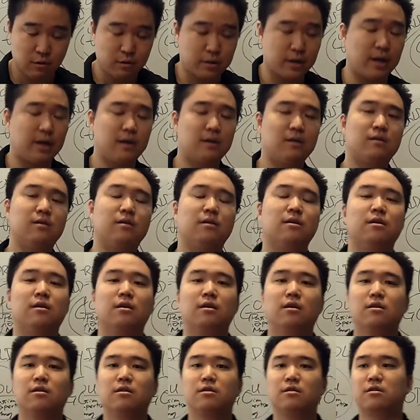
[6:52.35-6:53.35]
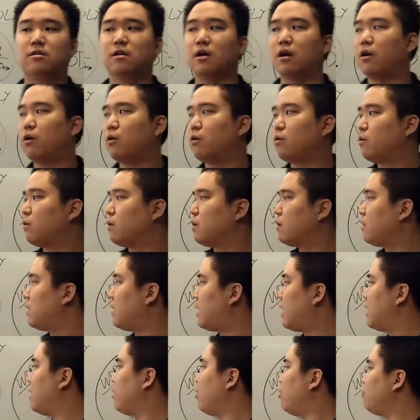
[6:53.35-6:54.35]
Okay? So
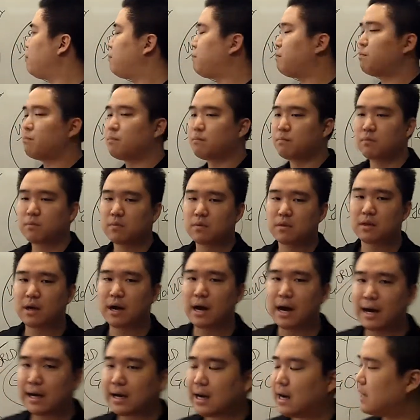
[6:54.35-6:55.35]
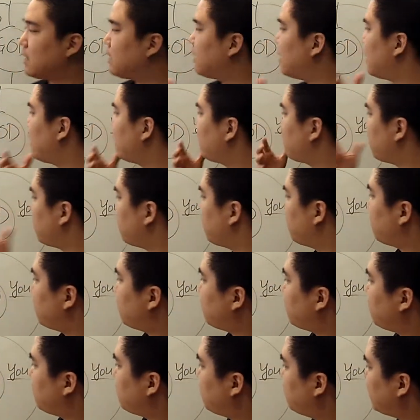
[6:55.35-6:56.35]
I hope I kind of have
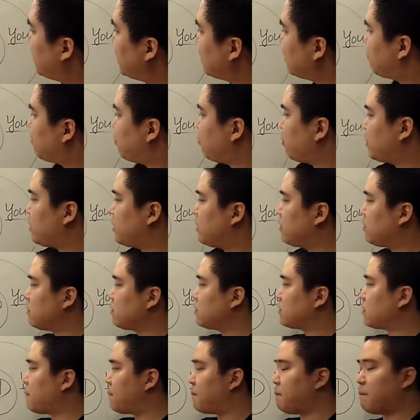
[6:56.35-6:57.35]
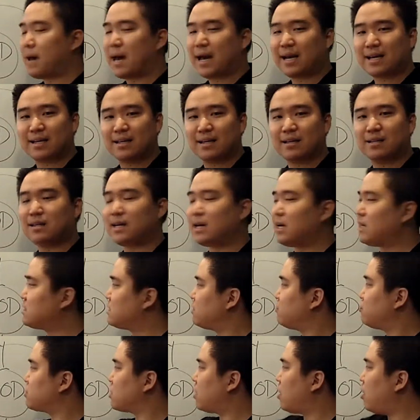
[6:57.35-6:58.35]
made a point here that back in the
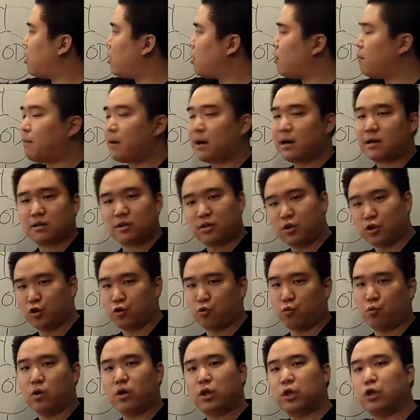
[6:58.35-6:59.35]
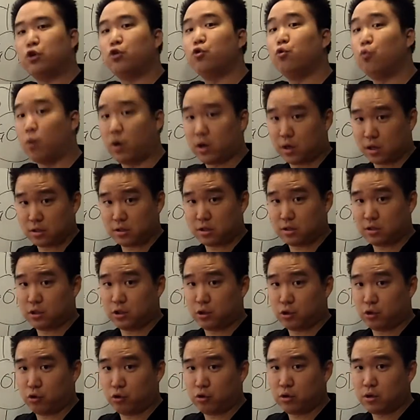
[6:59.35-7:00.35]
days it was all about you, what you wanted to
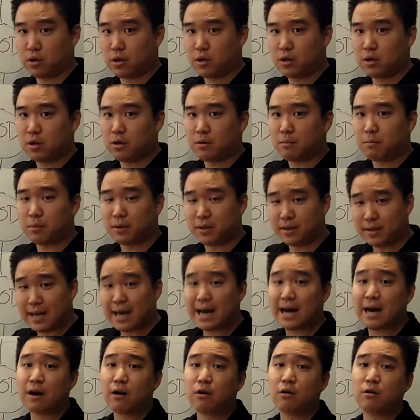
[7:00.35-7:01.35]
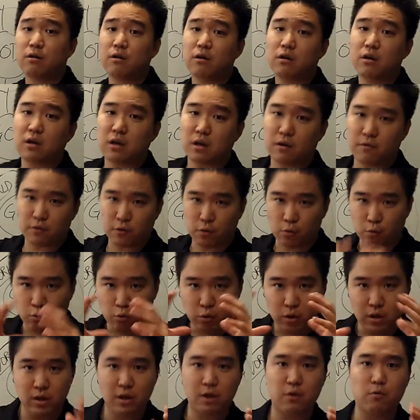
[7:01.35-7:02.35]
do. But now, if you
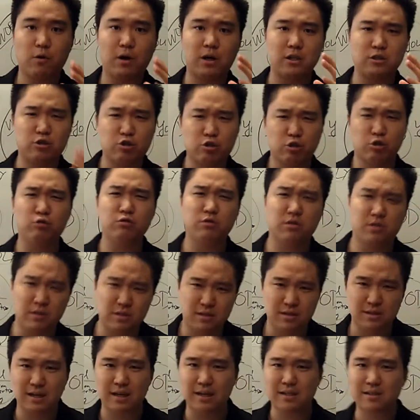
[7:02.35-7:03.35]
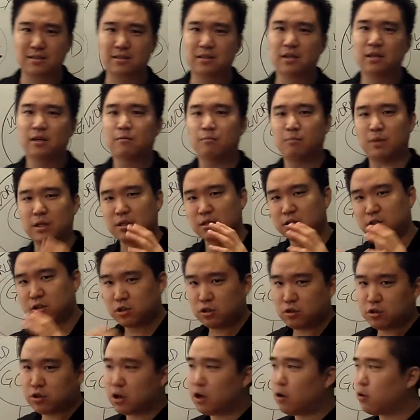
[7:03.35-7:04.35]
really want true success, because
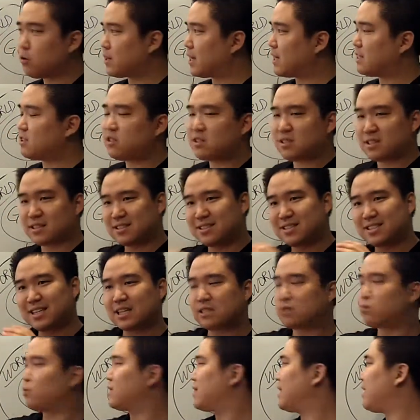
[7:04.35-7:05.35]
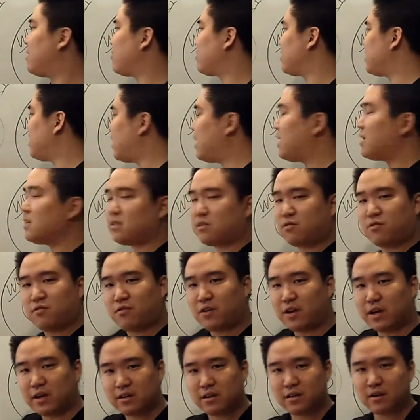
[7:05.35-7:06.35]
you know that success without God
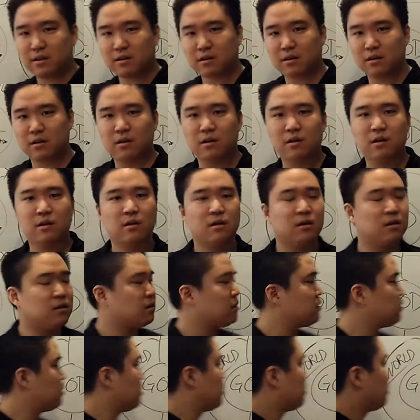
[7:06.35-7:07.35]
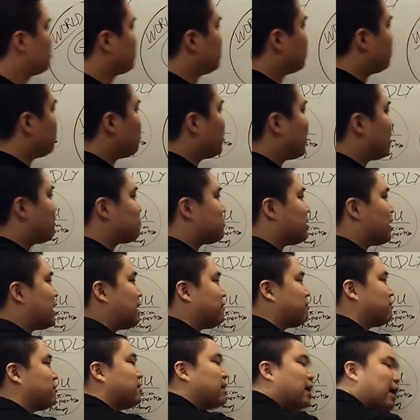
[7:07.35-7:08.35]
is failure, then you have to
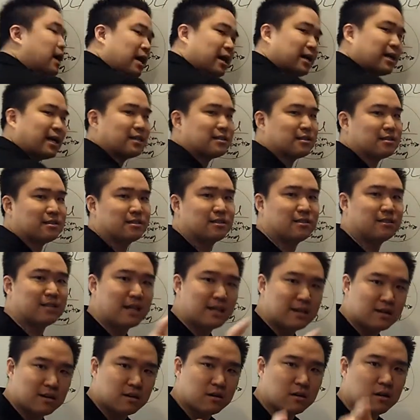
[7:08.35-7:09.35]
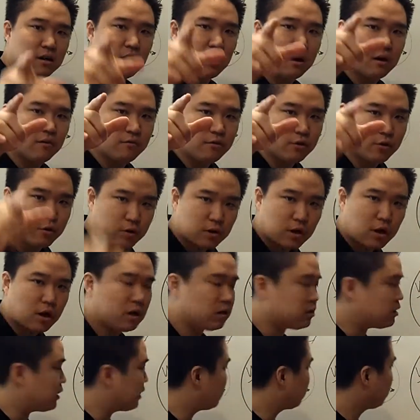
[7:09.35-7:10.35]
have God at the center of your
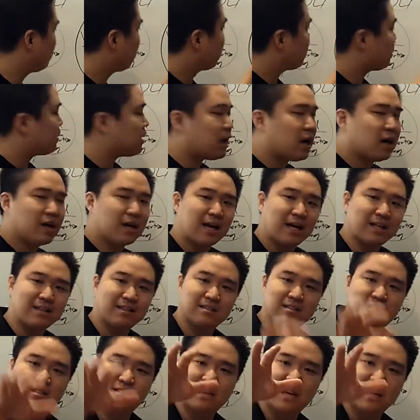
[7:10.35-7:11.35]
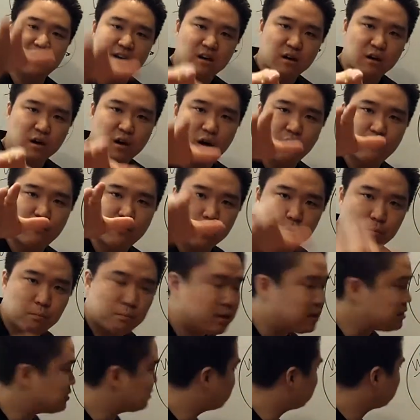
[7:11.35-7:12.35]
calling, God at the center of your
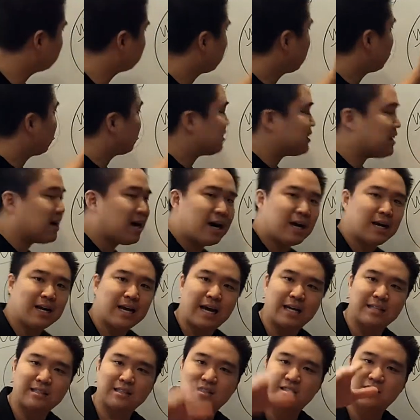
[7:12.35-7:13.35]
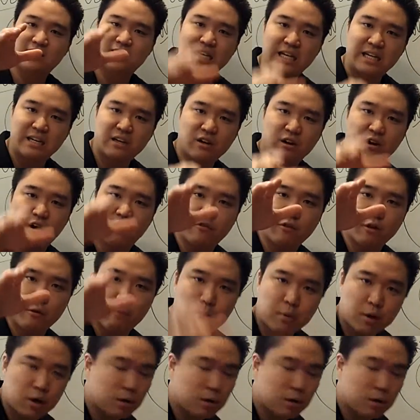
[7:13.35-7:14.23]
business, God at the center of your